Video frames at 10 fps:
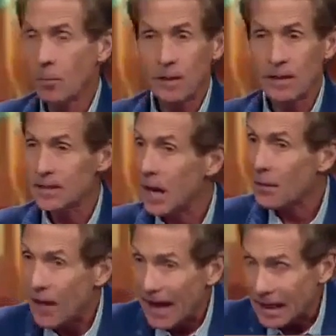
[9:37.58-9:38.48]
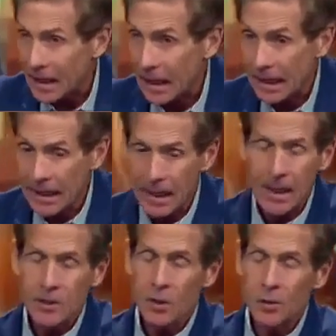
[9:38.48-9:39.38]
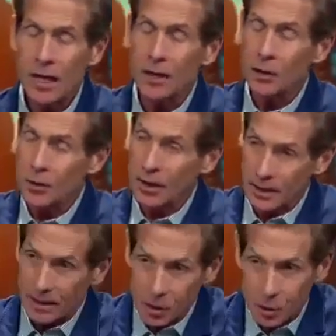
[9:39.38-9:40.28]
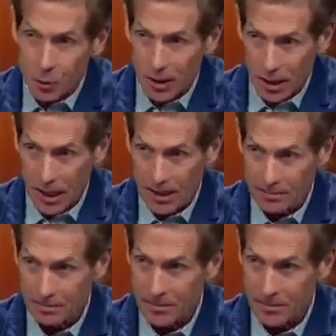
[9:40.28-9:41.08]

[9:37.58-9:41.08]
Nope, he's not that guy. So now you're LSU guy.